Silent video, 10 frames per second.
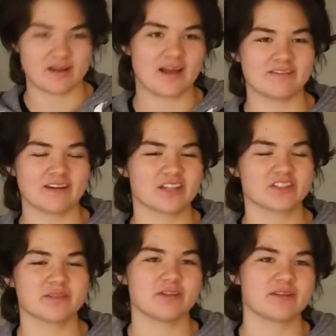I haven't
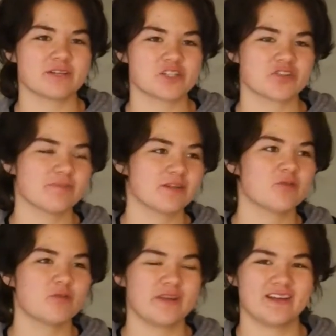actually played my trumpet
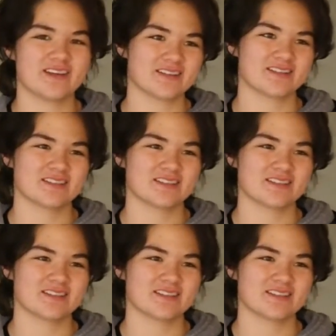in a week.